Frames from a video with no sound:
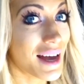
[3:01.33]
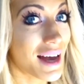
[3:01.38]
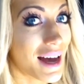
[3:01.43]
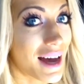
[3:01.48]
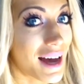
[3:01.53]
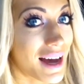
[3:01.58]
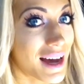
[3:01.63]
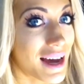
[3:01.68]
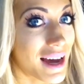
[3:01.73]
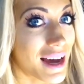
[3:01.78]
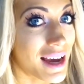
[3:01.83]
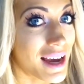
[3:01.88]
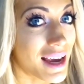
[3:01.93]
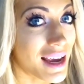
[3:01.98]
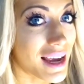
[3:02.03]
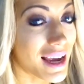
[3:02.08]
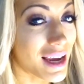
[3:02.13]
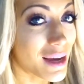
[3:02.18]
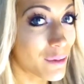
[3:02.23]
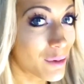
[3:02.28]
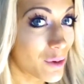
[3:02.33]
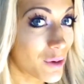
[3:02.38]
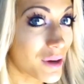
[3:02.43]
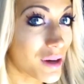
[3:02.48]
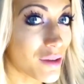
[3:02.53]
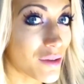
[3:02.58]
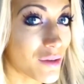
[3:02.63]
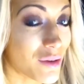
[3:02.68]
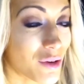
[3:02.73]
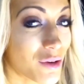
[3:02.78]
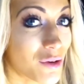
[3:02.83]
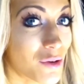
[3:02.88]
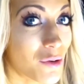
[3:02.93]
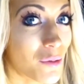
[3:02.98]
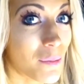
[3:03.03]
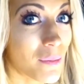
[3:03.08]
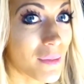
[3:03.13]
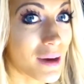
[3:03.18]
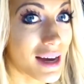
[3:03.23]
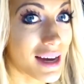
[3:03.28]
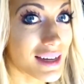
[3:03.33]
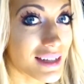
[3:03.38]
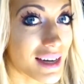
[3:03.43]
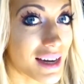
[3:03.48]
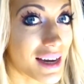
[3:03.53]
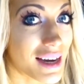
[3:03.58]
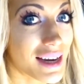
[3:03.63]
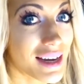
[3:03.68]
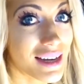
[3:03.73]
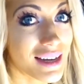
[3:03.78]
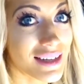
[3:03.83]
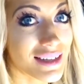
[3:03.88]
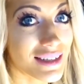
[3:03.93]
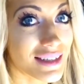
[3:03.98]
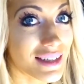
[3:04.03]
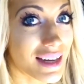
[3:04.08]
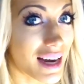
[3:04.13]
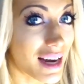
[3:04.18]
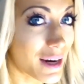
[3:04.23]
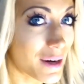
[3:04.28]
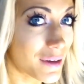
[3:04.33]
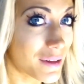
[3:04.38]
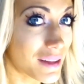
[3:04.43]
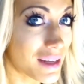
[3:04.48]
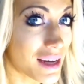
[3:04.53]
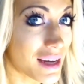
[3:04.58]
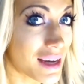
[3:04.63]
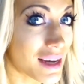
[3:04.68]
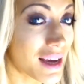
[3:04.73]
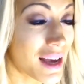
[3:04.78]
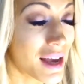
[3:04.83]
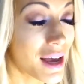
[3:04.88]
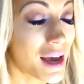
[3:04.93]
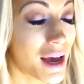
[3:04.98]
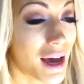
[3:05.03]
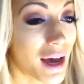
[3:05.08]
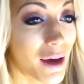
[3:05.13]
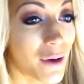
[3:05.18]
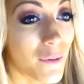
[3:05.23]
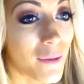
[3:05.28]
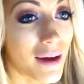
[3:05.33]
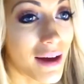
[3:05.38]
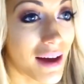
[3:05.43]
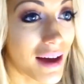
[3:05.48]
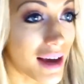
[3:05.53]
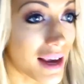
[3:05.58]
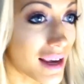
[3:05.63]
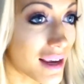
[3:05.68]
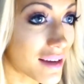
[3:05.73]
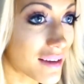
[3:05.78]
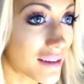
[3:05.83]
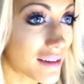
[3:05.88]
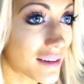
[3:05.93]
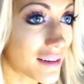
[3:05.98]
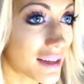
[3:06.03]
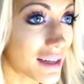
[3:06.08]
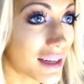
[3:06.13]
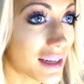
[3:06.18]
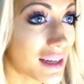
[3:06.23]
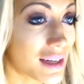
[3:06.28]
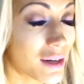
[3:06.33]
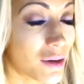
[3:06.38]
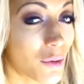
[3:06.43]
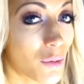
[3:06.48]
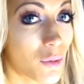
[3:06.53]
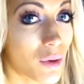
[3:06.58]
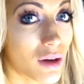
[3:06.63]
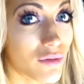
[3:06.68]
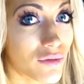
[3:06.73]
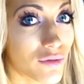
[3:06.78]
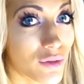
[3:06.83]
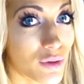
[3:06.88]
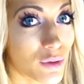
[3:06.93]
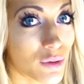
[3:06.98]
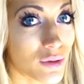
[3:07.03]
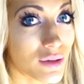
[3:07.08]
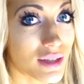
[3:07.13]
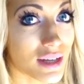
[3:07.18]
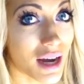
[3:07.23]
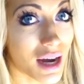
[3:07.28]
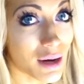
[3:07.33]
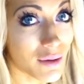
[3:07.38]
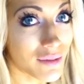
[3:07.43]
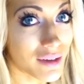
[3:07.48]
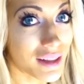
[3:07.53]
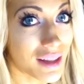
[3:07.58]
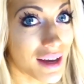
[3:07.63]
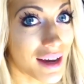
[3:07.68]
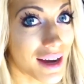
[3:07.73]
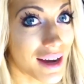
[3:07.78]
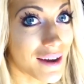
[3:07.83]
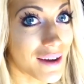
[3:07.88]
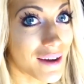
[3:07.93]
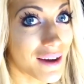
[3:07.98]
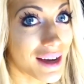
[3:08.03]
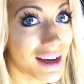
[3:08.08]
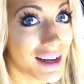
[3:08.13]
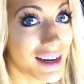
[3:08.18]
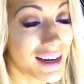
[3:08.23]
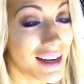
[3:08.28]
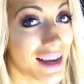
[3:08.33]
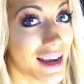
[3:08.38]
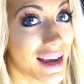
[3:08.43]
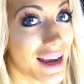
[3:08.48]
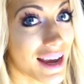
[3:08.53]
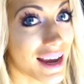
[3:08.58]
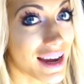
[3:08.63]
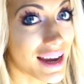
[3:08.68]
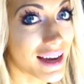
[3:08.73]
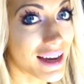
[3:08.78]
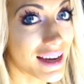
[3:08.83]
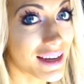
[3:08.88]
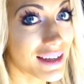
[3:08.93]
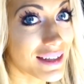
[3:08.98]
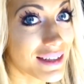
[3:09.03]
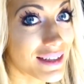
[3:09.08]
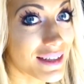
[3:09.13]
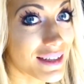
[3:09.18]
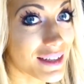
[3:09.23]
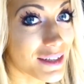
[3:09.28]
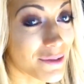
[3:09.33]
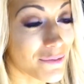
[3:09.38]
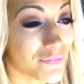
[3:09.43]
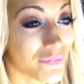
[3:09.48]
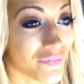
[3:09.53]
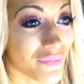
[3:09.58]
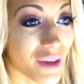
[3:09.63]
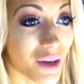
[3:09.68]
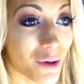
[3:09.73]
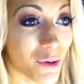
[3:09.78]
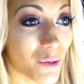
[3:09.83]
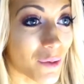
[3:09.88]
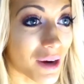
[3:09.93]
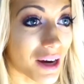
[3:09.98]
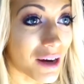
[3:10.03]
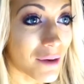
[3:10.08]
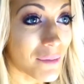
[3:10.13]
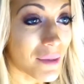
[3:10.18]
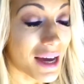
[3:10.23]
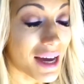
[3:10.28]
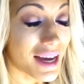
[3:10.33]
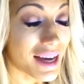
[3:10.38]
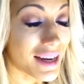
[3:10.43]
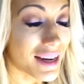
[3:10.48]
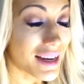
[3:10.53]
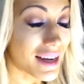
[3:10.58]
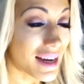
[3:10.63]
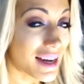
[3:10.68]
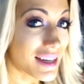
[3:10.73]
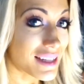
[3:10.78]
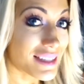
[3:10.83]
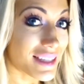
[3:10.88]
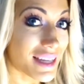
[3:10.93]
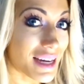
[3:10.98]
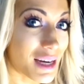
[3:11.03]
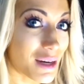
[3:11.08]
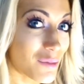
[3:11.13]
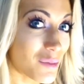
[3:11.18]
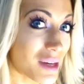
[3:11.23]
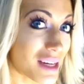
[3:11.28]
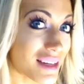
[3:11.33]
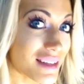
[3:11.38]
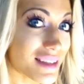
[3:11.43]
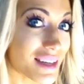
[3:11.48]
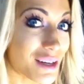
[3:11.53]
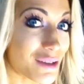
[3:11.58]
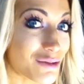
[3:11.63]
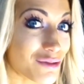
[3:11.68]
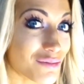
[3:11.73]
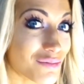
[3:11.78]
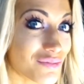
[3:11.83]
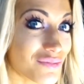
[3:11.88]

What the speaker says: I am going through my diet entirely, how I eat clean, what foods I rely on, and where I'm at 10 weeks out.